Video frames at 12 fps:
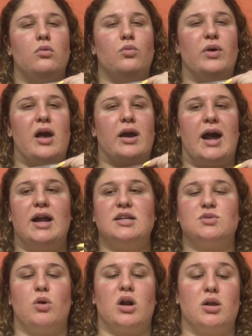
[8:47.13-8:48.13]
when I kind
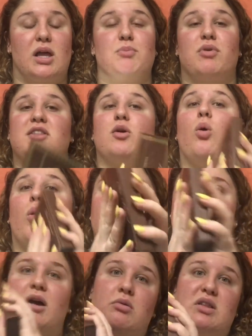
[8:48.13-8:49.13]
of just want to like bring the whole
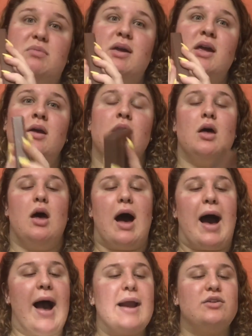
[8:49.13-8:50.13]
thing with me.
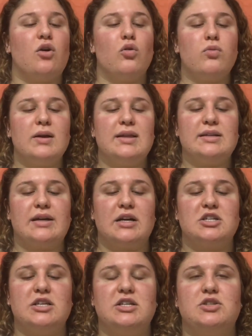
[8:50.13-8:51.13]
I don't really
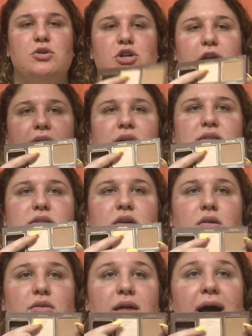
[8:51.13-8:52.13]
touch these 2
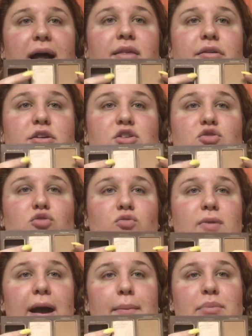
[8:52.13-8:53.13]
shades. The highlighter is
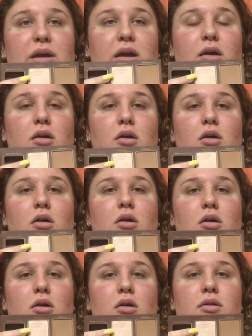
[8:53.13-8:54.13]
crappy.
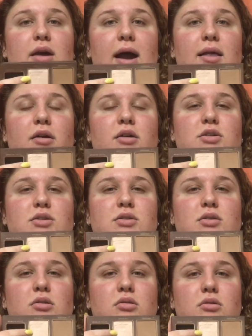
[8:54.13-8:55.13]
The highlighter
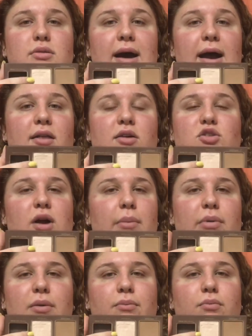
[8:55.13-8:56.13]
is
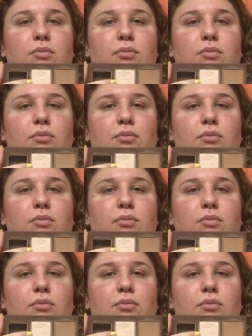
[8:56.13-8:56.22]
crappy.